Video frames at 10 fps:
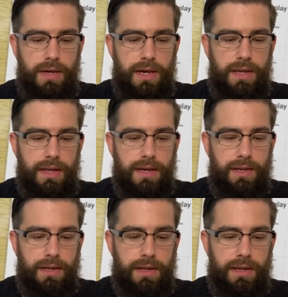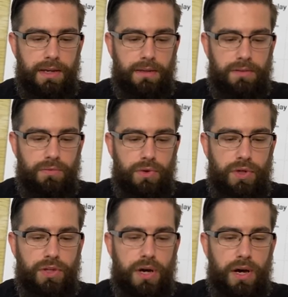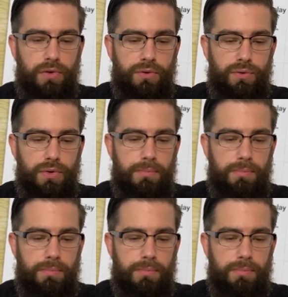And then we can toggle through the